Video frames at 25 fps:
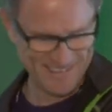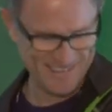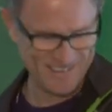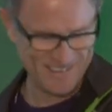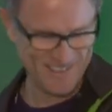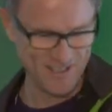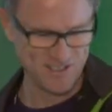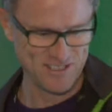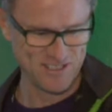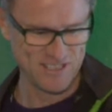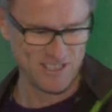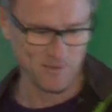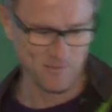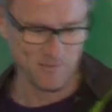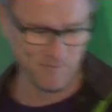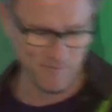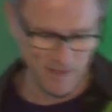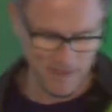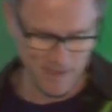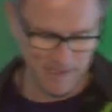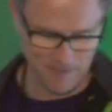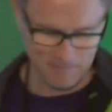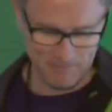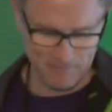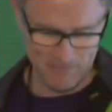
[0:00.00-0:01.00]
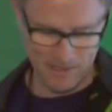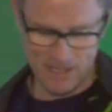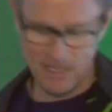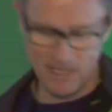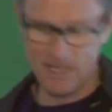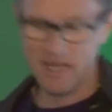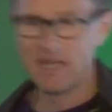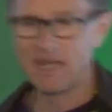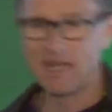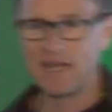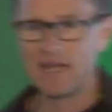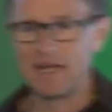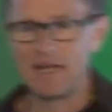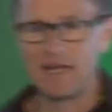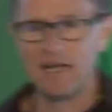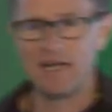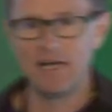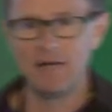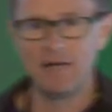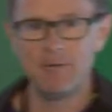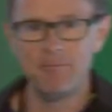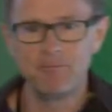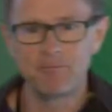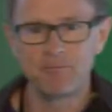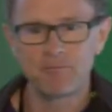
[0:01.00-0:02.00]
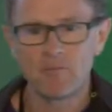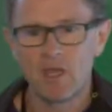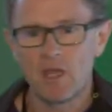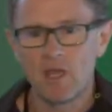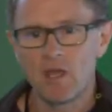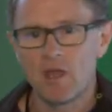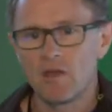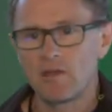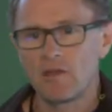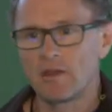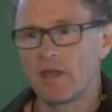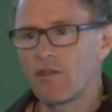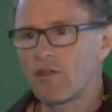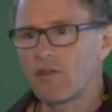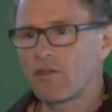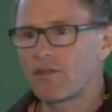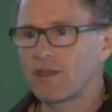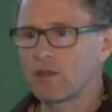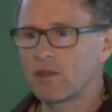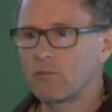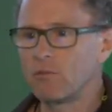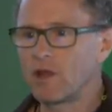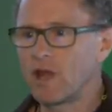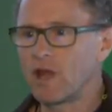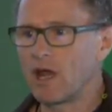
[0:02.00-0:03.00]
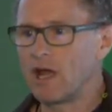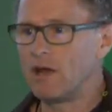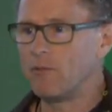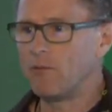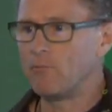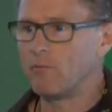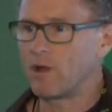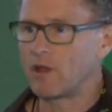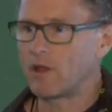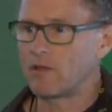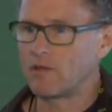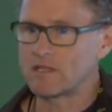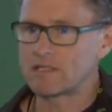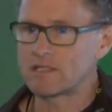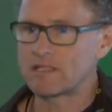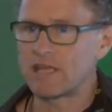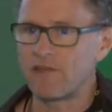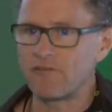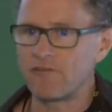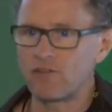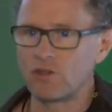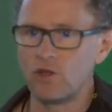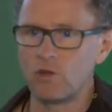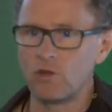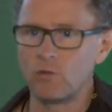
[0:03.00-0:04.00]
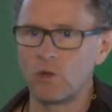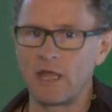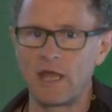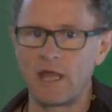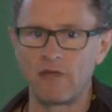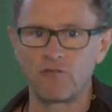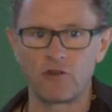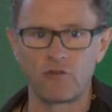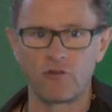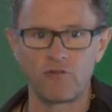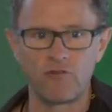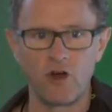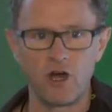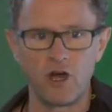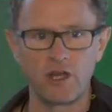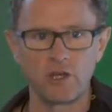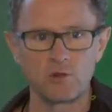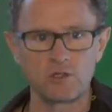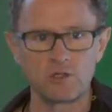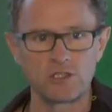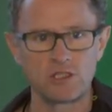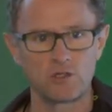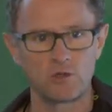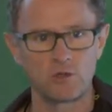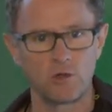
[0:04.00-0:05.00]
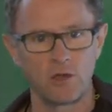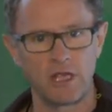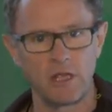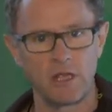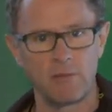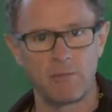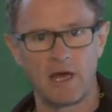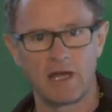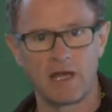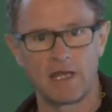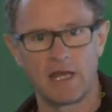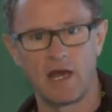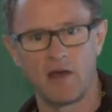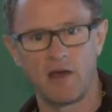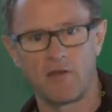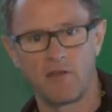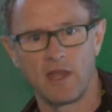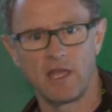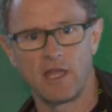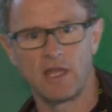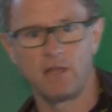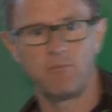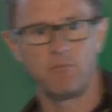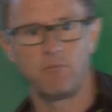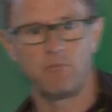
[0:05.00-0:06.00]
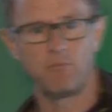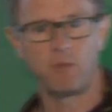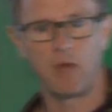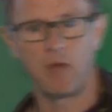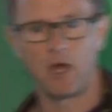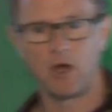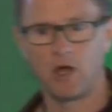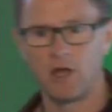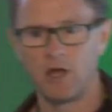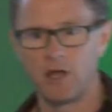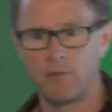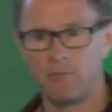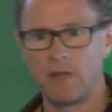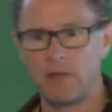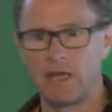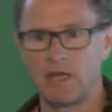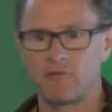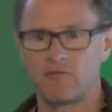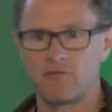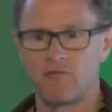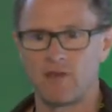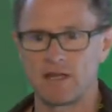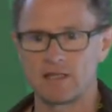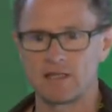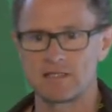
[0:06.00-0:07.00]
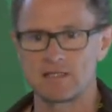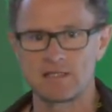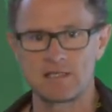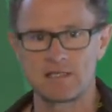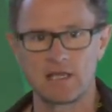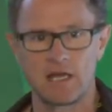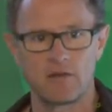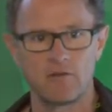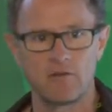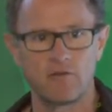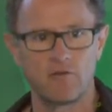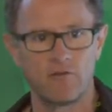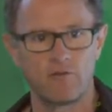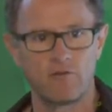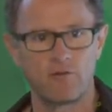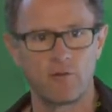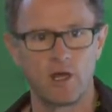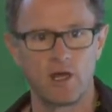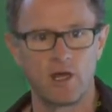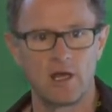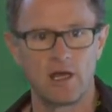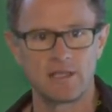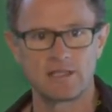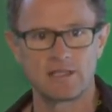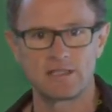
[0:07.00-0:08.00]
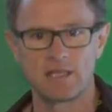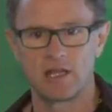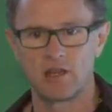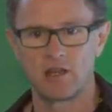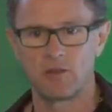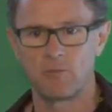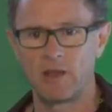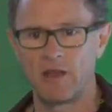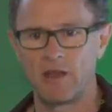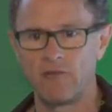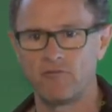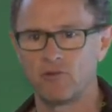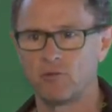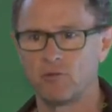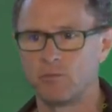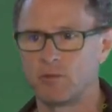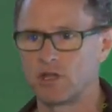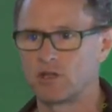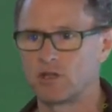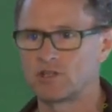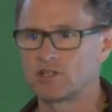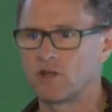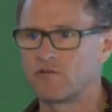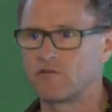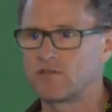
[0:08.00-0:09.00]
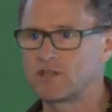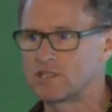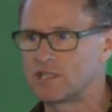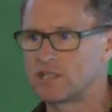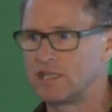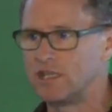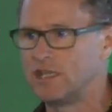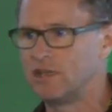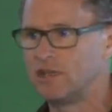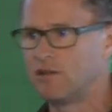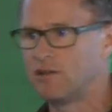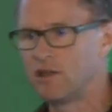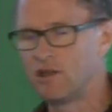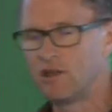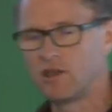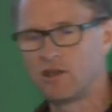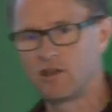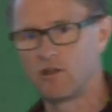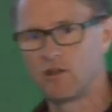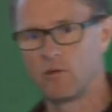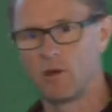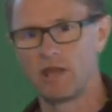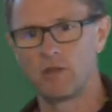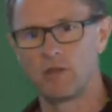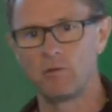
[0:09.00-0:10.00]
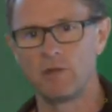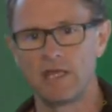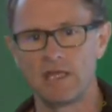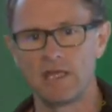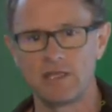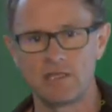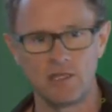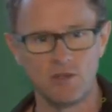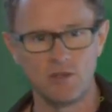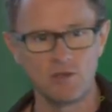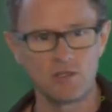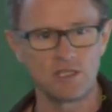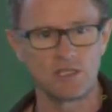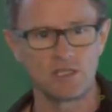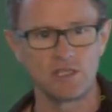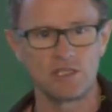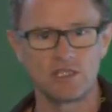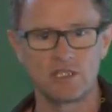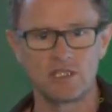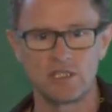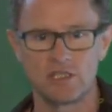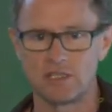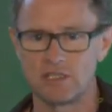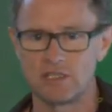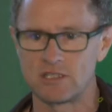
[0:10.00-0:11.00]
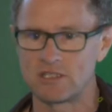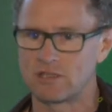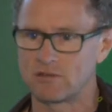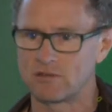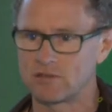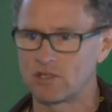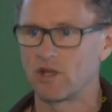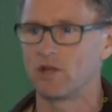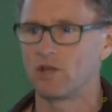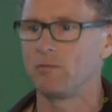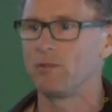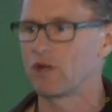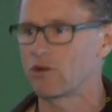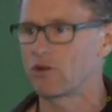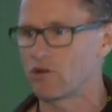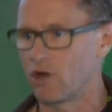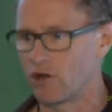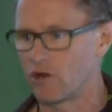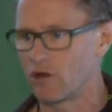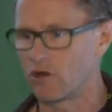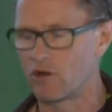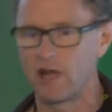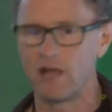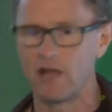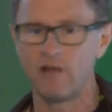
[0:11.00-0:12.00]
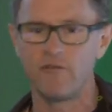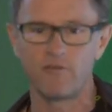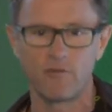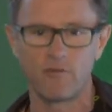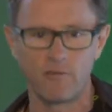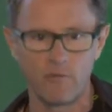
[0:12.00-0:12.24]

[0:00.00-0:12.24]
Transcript: Don't steal. Okay. Um, the other thing, we, um, this afternoon we'll have Grafana also talking about how they are uh, embedding Flux inside of, inside of the platform because obviously the way that we get usage is it's got to be in Chronograf,